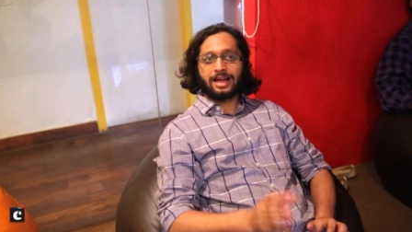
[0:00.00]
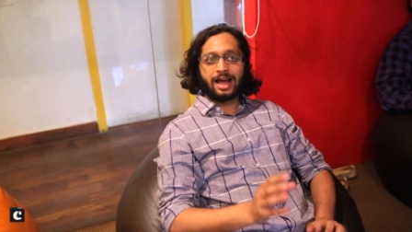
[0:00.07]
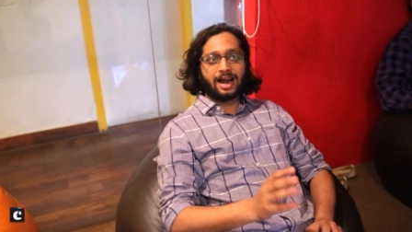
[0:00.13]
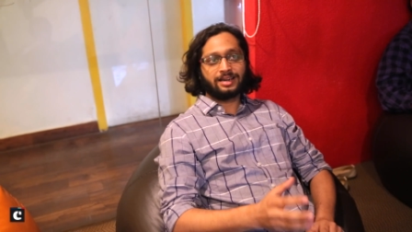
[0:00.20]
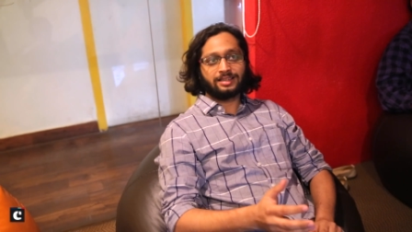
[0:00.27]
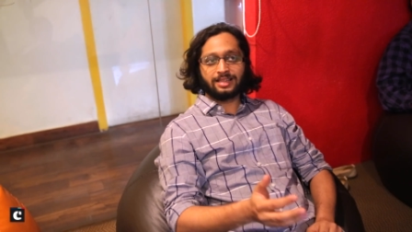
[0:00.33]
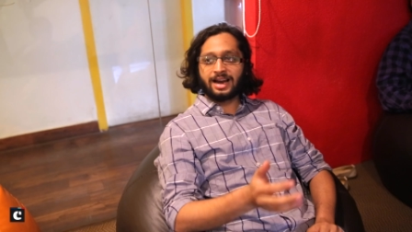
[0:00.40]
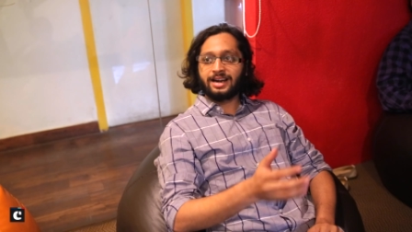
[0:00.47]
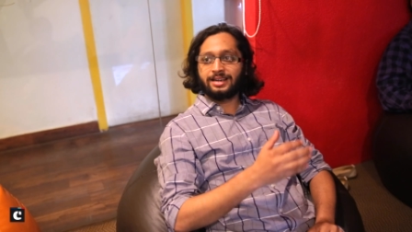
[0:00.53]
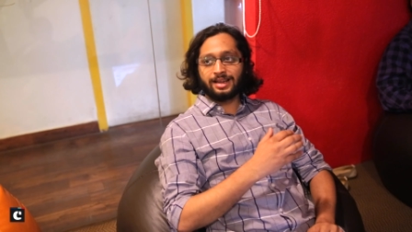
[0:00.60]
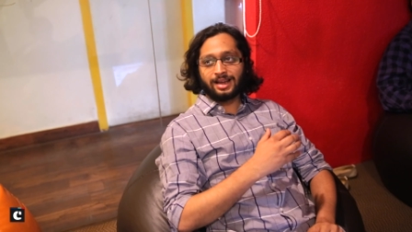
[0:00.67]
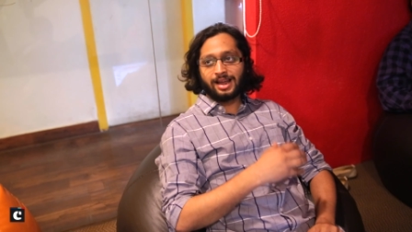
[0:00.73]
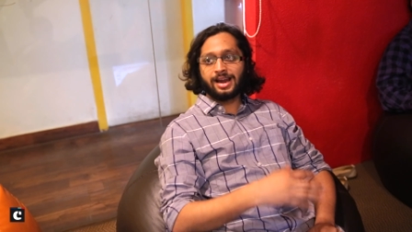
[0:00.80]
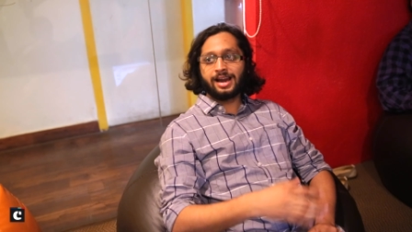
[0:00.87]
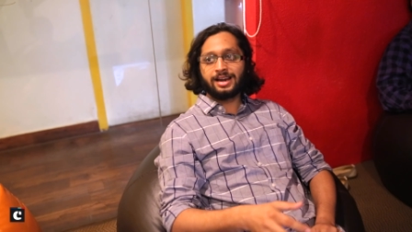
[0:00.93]
At that
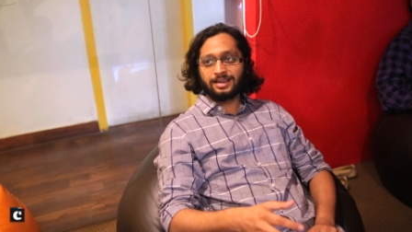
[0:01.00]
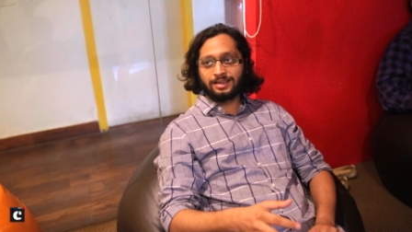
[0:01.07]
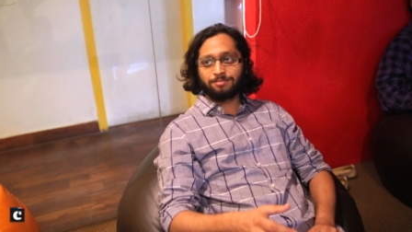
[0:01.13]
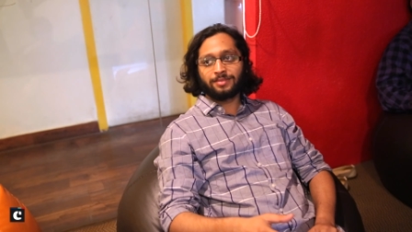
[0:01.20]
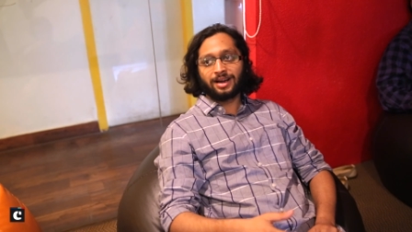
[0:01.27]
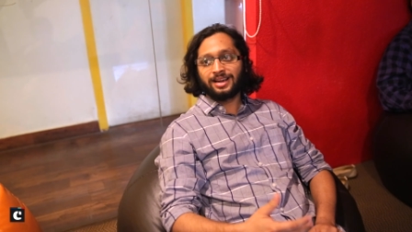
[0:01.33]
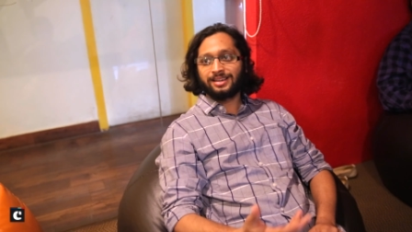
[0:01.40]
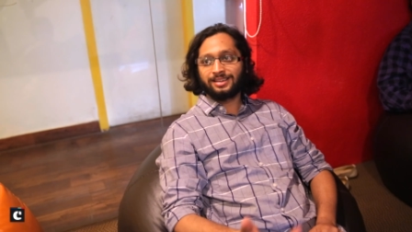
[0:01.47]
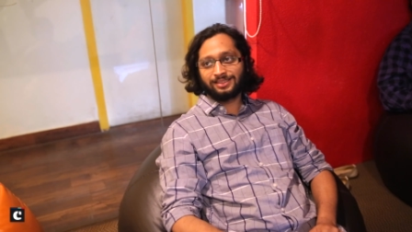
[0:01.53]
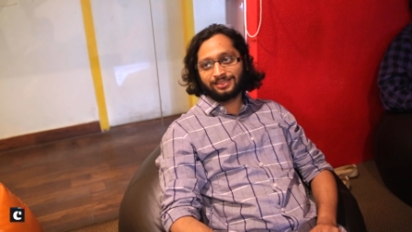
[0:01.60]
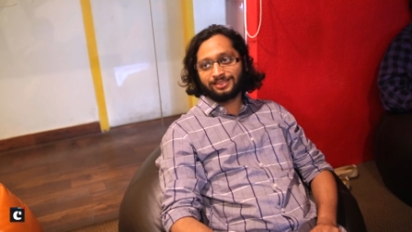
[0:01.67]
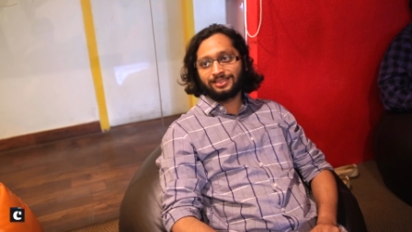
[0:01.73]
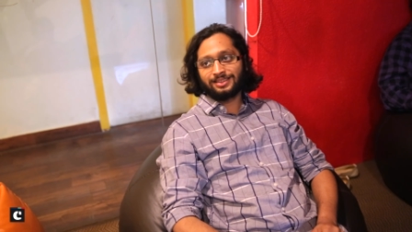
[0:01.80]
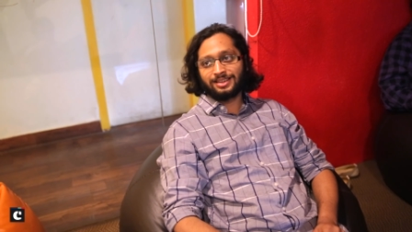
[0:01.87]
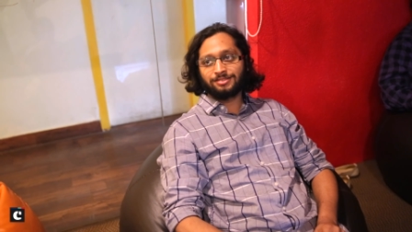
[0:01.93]
end mile
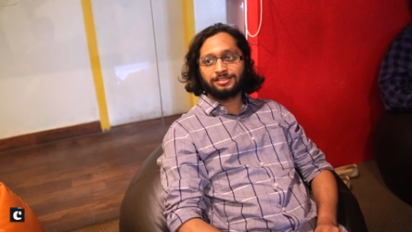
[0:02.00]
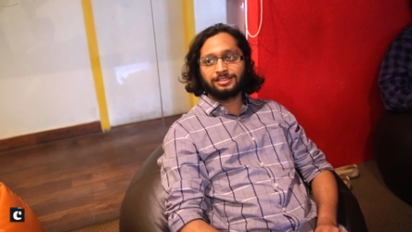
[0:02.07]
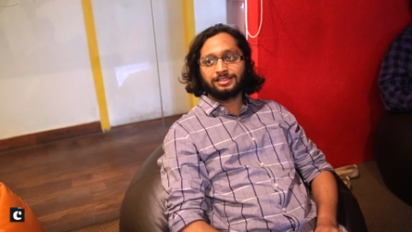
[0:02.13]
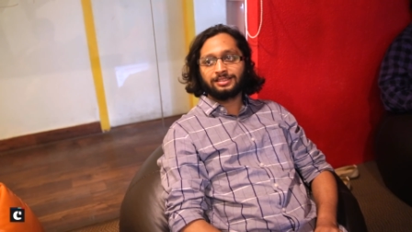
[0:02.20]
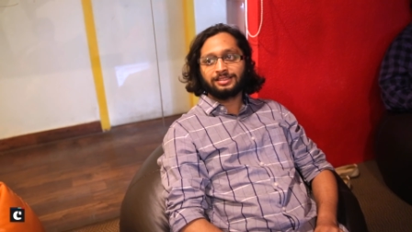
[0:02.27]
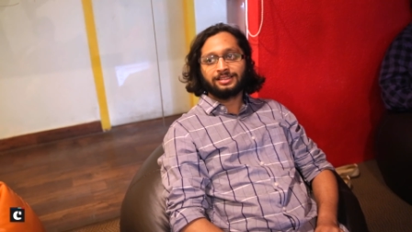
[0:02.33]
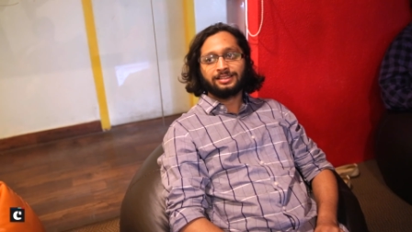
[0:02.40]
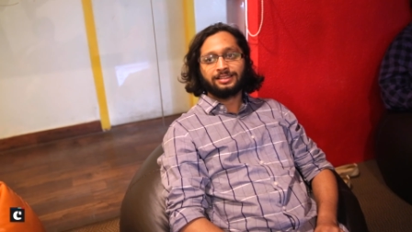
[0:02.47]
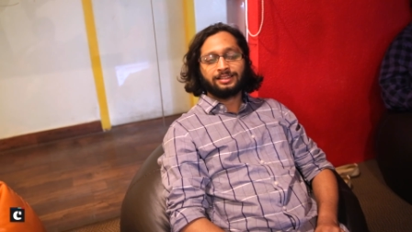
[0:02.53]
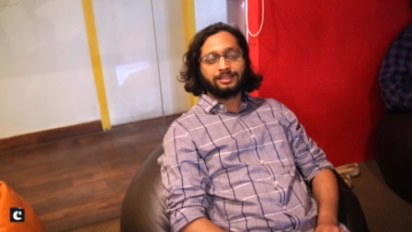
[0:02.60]
level,